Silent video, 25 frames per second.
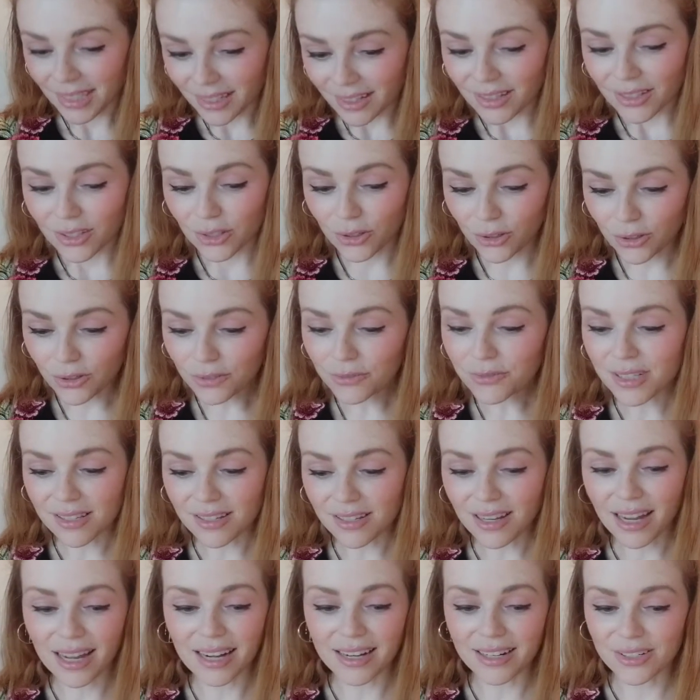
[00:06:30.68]
You've
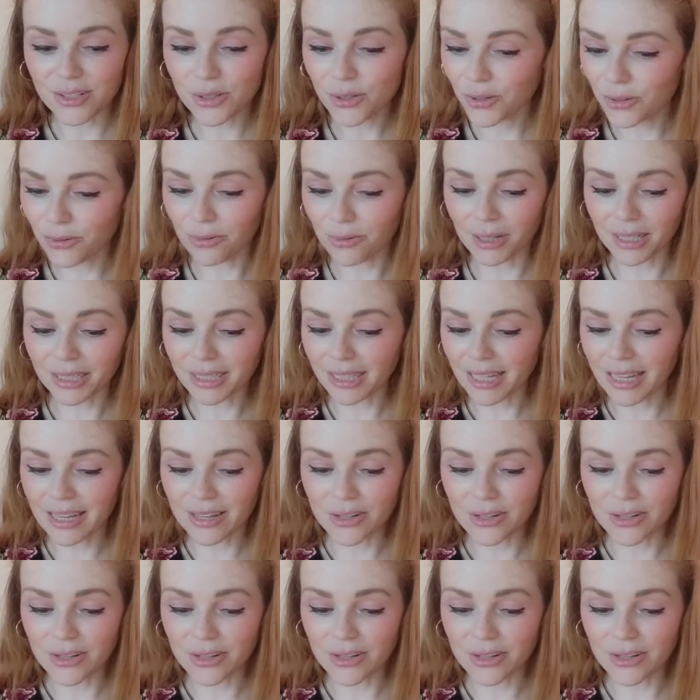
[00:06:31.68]
decided to really